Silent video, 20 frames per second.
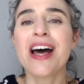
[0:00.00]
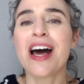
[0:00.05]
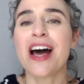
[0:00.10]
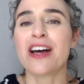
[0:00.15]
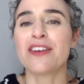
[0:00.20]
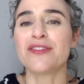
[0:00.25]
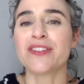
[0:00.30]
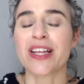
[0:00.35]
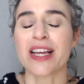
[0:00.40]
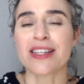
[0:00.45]

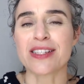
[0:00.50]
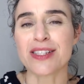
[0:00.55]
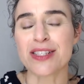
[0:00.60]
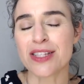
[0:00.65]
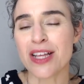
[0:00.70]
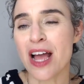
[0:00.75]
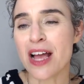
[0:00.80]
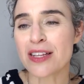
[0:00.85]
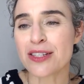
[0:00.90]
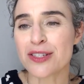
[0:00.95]
of
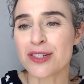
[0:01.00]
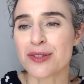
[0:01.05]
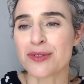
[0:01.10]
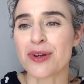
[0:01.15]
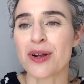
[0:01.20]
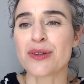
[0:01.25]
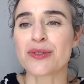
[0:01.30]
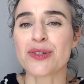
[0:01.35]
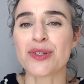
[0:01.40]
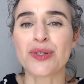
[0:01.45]

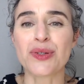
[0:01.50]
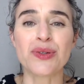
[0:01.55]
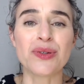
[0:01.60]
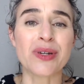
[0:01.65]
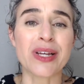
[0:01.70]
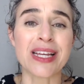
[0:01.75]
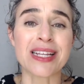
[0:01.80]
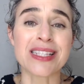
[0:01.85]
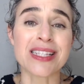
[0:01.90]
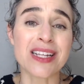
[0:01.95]
testosterone to
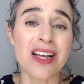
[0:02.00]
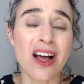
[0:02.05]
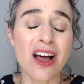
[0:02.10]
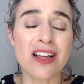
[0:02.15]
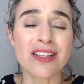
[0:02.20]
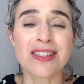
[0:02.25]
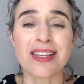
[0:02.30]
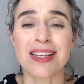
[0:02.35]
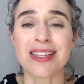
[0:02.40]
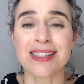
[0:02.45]
its
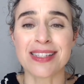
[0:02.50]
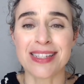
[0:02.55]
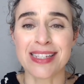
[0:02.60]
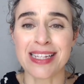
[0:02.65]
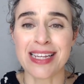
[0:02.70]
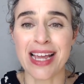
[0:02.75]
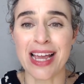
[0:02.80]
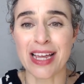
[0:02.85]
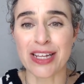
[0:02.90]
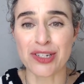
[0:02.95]
cousin
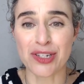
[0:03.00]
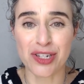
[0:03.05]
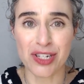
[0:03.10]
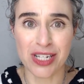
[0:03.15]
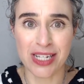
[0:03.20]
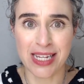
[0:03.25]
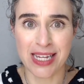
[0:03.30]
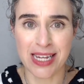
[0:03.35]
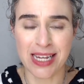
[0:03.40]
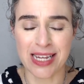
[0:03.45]

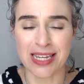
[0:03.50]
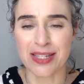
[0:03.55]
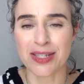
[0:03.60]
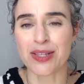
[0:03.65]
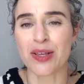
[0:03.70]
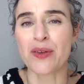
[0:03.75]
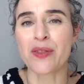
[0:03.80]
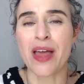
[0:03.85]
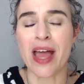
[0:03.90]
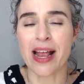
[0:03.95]
DHT.
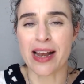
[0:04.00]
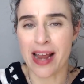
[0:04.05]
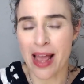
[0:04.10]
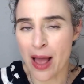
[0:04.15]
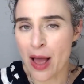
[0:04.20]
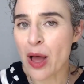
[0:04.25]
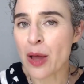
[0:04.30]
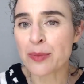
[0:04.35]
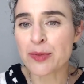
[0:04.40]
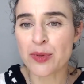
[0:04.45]
So that
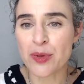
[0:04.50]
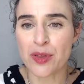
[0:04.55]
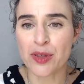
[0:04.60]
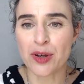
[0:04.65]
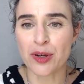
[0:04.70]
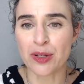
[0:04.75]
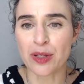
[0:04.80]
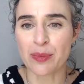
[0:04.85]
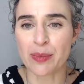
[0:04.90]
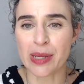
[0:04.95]
helps with
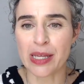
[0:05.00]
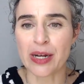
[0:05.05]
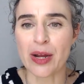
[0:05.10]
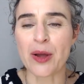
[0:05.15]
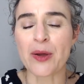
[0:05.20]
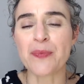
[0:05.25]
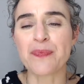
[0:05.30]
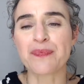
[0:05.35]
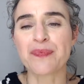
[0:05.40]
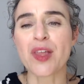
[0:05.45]
your
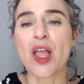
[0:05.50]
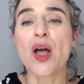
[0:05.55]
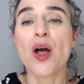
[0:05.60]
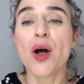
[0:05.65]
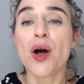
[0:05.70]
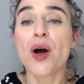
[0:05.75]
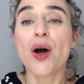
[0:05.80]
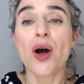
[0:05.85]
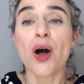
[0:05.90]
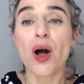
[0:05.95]
libido.
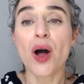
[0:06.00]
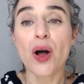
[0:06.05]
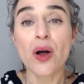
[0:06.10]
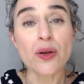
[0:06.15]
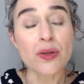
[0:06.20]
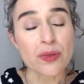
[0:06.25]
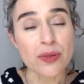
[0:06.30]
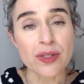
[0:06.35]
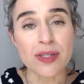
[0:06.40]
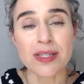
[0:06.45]

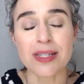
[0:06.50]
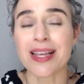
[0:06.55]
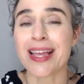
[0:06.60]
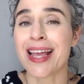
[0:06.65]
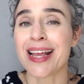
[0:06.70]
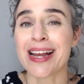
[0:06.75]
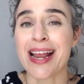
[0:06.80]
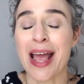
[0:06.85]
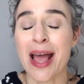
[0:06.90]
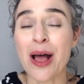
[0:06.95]
Oats
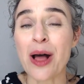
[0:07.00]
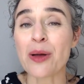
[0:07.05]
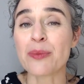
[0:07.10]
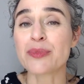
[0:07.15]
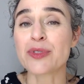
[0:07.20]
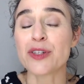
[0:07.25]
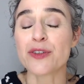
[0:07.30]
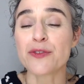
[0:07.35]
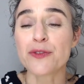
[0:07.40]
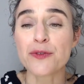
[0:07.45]
can help
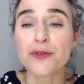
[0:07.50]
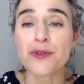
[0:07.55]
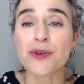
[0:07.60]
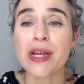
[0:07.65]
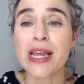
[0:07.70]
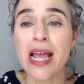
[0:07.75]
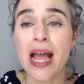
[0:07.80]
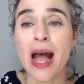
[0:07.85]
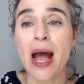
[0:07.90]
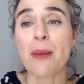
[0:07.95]
to
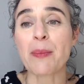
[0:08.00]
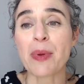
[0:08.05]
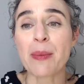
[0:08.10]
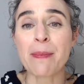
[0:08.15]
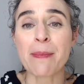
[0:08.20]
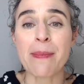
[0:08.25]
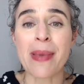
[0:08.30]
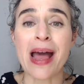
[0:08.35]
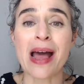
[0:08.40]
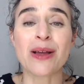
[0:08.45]
free up
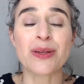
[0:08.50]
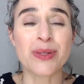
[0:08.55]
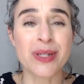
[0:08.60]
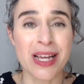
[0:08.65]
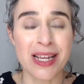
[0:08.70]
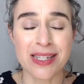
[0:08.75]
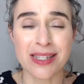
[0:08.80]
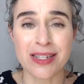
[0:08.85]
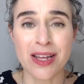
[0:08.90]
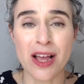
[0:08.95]
bound
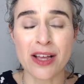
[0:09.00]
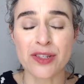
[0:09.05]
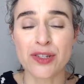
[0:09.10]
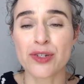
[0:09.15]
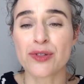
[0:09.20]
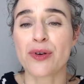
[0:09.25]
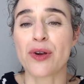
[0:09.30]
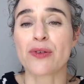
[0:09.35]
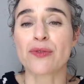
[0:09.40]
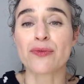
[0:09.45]

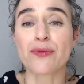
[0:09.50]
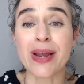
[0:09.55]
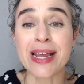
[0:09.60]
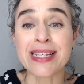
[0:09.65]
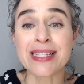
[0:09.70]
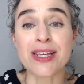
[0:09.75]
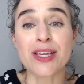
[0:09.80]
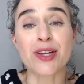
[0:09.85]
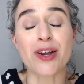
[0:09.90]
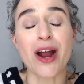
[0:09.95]
testosterone,
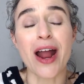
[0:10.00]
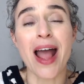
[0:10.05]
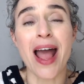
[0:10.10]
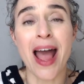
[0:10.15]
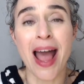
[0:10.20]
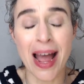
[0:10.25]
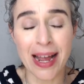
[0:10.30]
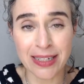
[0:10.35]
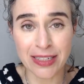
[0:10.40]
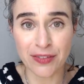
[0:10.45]
raising your
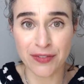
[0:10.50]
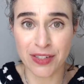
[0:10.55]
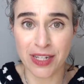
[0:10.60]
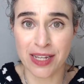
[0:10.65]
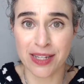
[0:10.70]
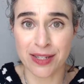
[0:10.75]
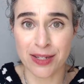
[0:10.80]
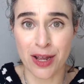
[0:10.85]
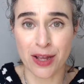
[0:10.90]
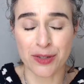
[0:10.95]
active
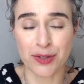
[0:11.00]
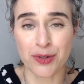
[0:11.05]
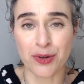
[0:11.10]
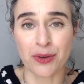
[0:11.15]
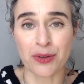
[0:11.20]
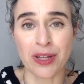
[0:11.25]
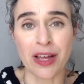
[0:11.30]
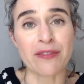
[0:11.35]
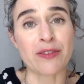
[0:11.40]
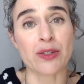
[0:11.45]

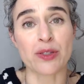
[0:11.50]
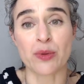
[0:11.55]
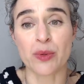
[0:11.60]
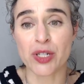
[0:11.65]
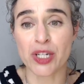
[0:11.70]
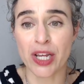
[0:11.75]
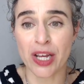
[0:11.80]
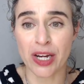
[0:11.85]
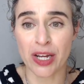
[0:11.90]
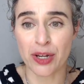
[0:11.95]
testosterone levels,
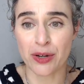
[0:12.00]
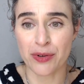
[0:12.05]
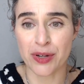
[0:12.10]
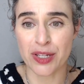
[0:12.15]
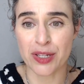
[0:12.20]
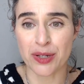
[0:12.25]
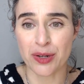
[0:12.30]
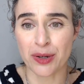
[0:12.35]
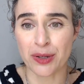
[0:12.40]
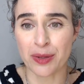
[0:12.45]
which can
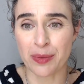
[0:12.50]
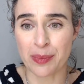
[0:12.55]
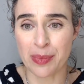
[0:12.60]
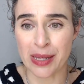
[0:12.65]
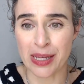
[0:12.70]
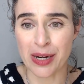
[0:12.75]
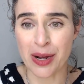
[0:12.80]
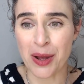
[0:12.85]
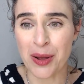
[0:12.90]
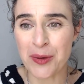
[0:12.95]
increase your
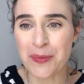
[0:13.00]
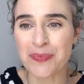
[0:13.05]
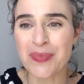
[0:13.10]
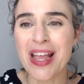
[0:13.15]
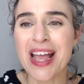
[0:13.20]
libido.